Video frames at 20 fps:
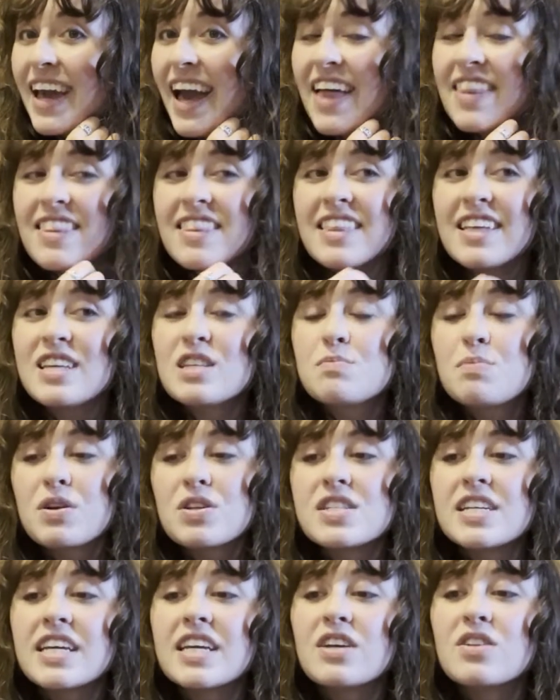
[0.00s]
And these
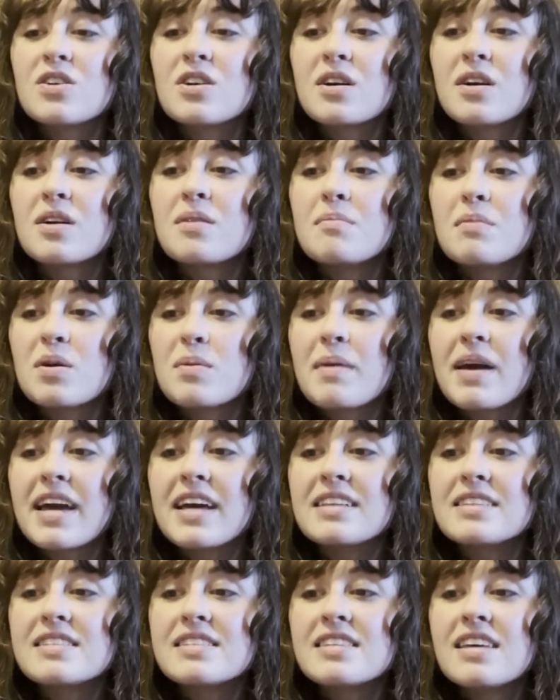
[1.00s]
particular
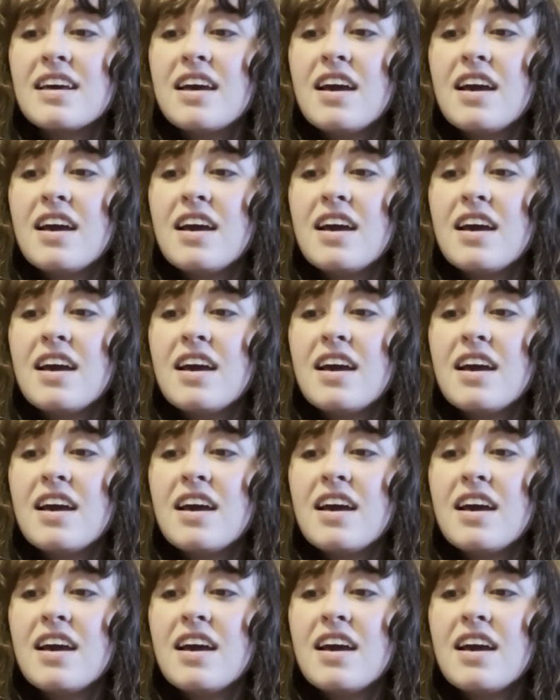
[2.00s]
mermaids